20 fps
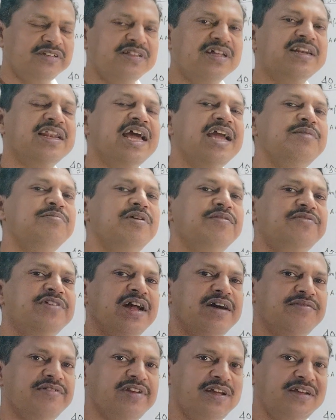The time of
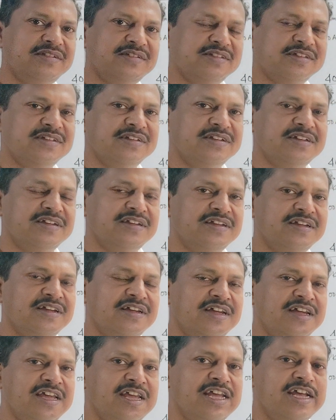travel is
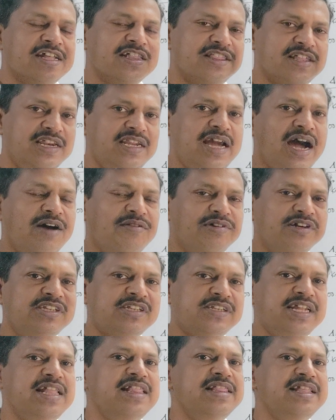3 hours
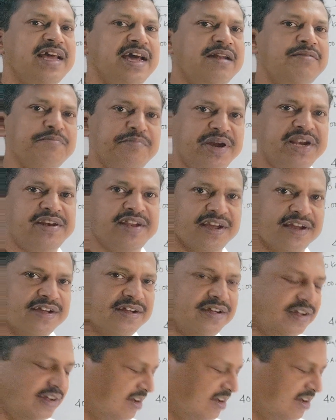till they are meeting.